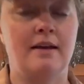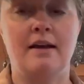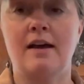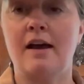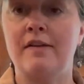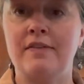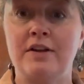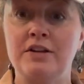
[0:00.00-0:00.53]

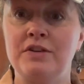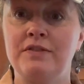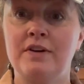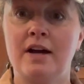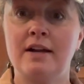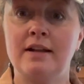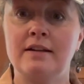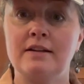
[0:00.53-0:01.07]
and then you've
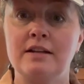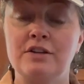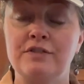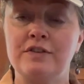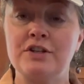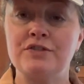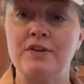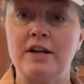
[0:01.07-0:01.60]
got it in your
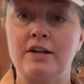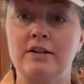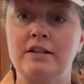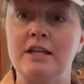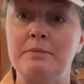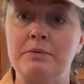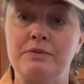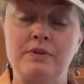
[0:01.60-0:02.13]
refrigerator.
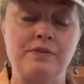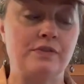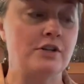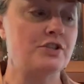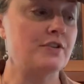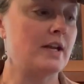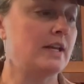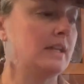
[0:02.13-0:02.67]
Keep it
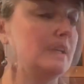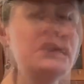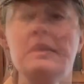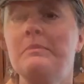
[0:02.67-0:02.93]
refrigerated.